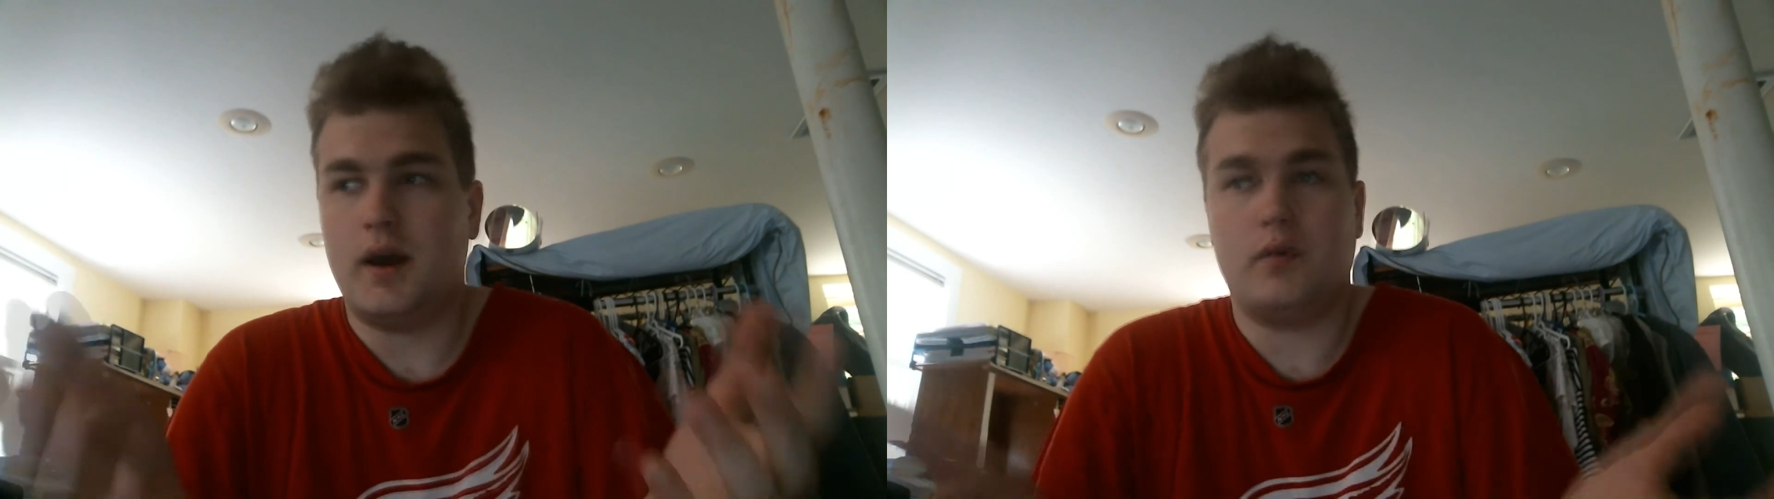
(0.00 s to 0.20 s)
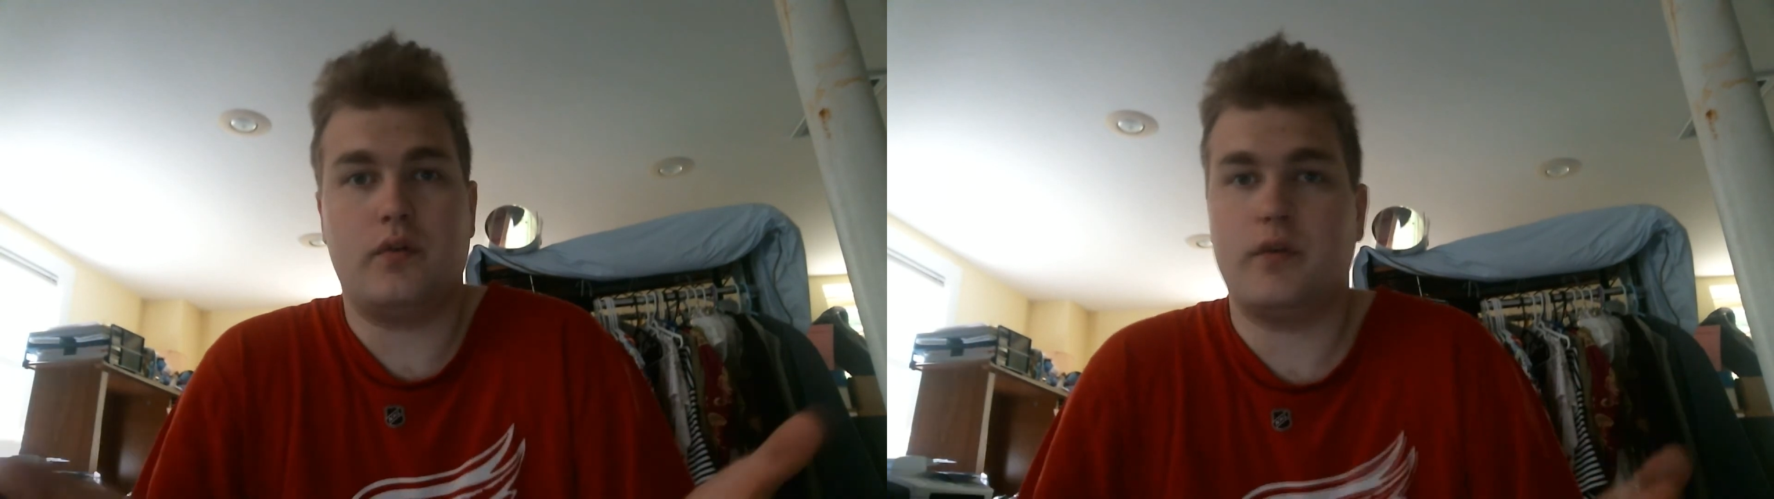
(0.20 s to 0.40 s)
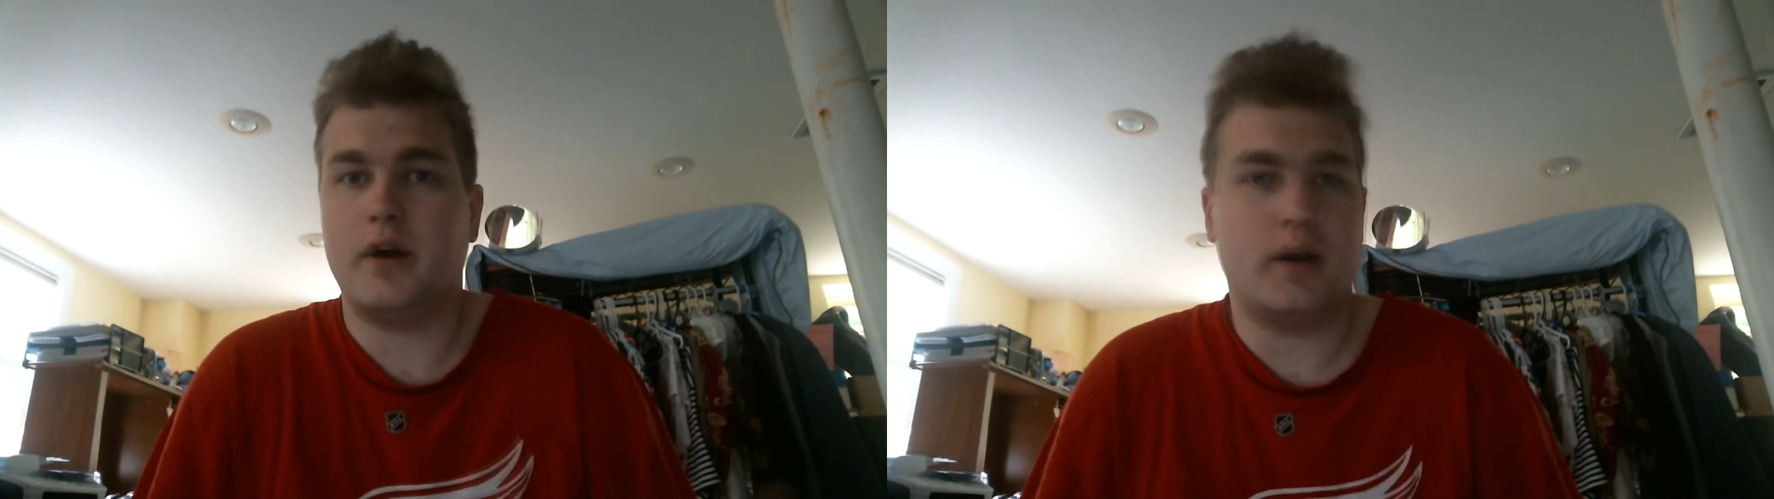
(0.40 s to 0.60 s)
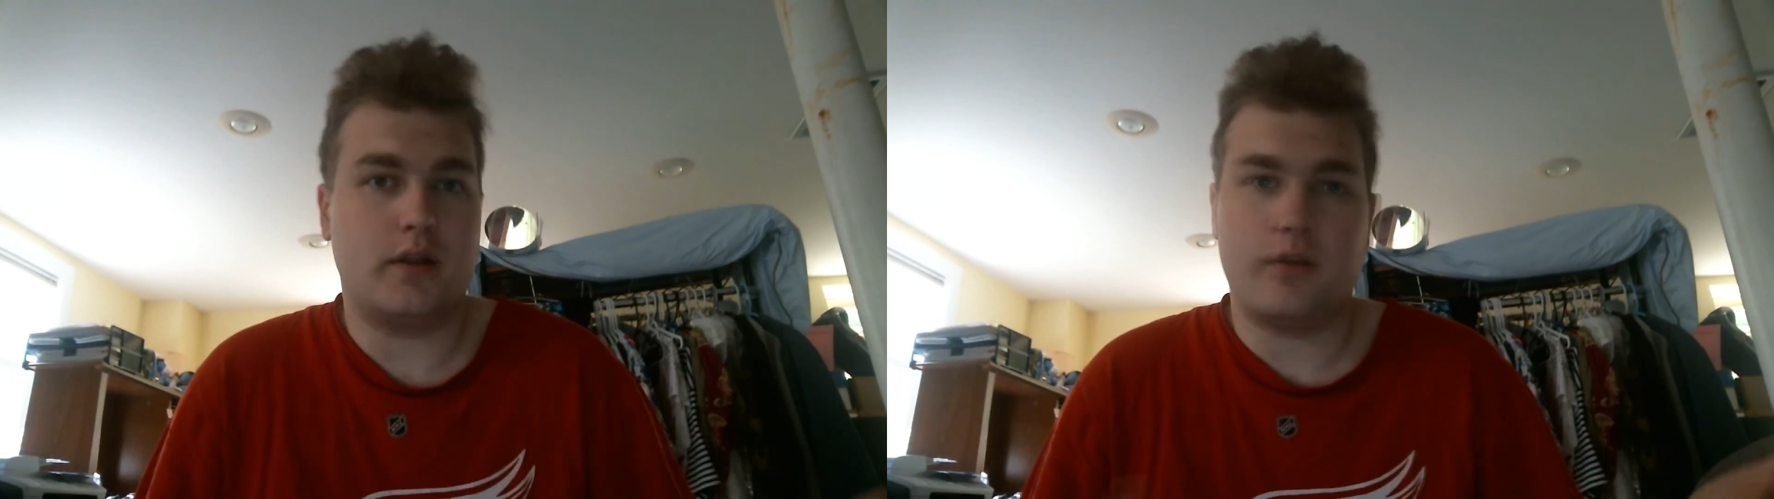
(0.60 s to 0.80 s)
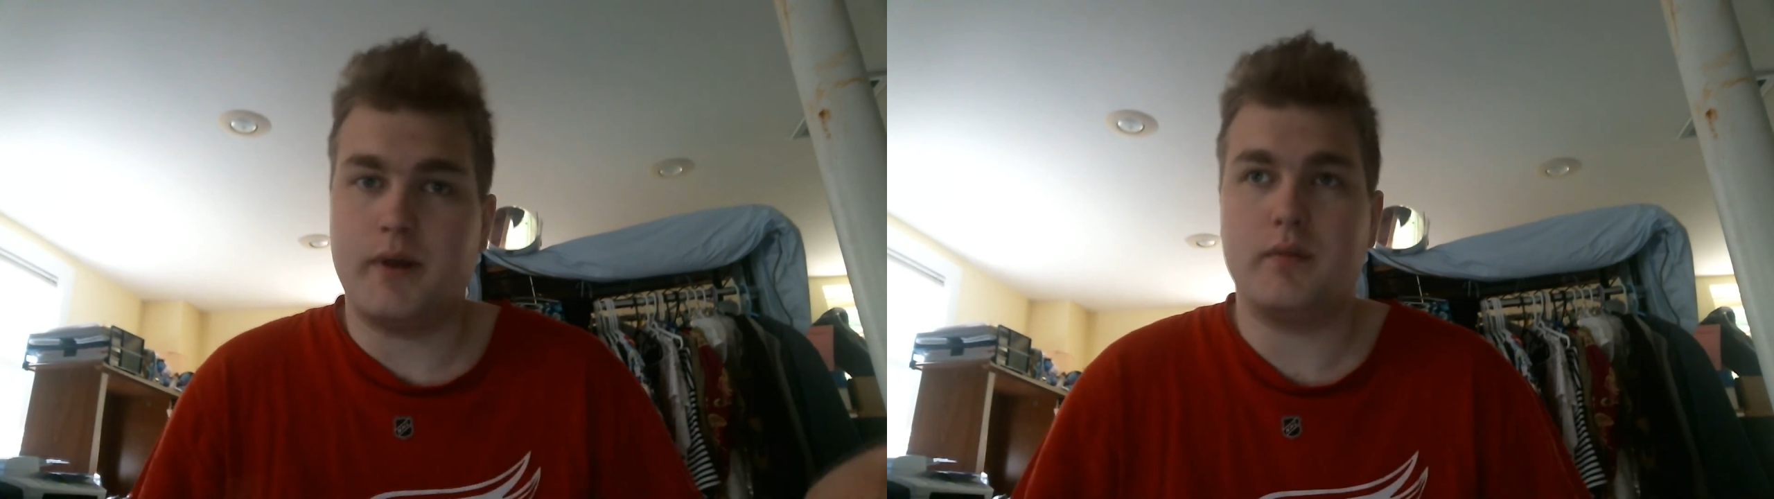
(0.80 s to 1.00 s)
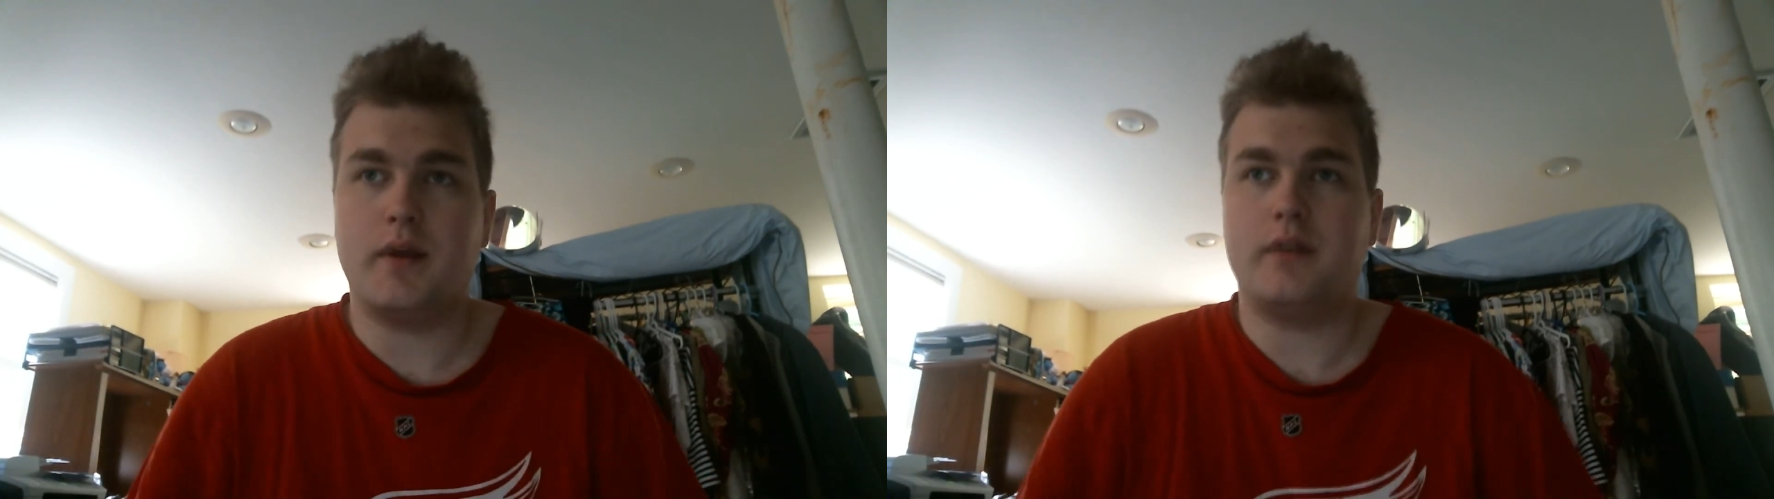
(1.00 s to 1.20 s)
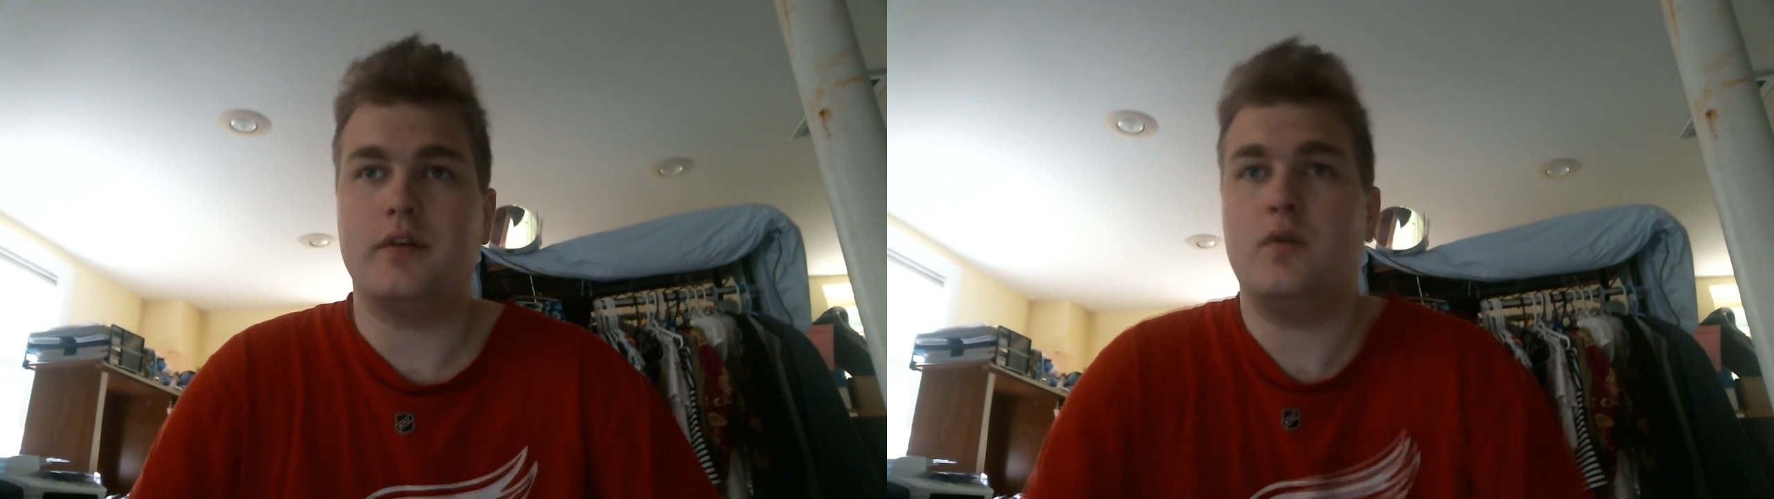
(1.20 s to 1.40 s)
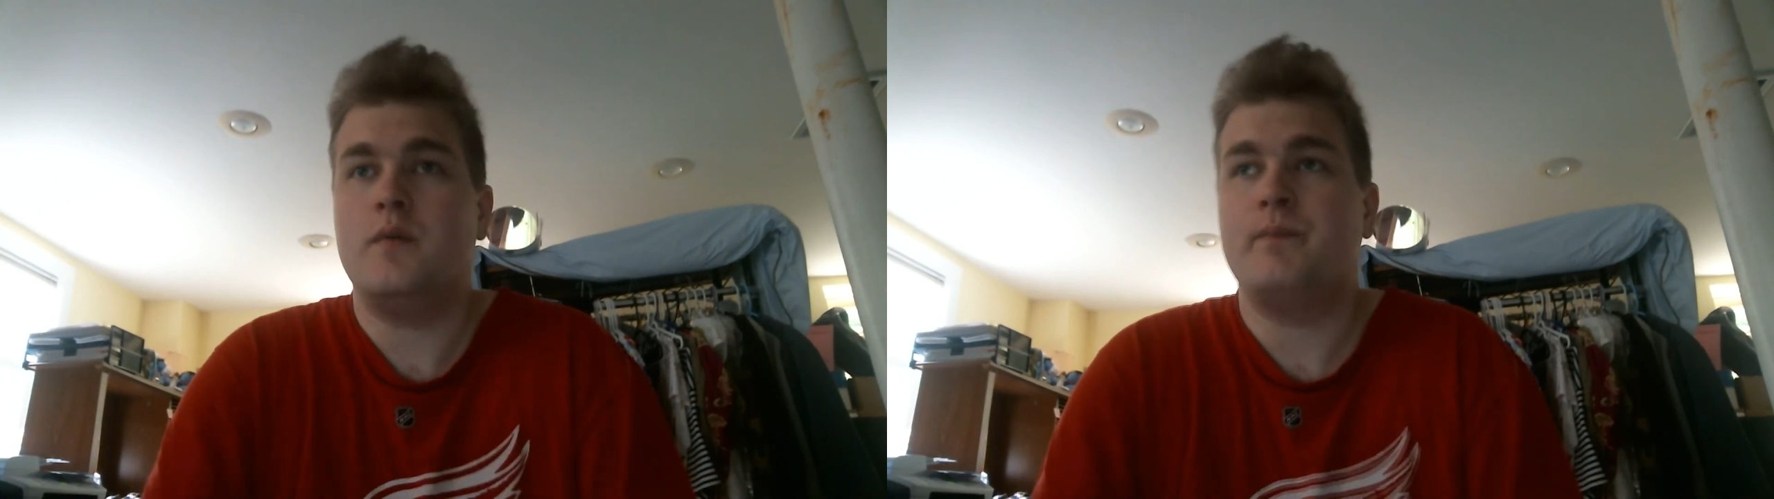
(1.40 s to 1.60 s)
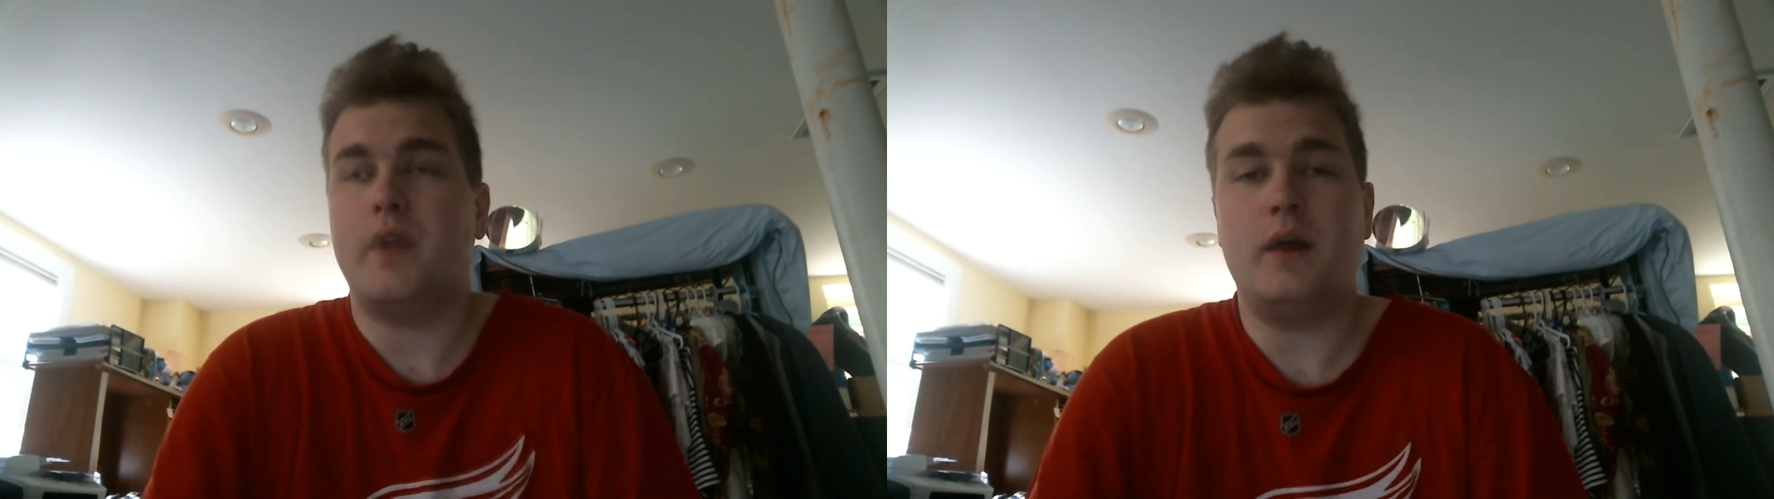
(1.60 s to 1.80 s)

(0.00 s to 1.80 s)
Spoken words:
I was young in Spider-Man 2,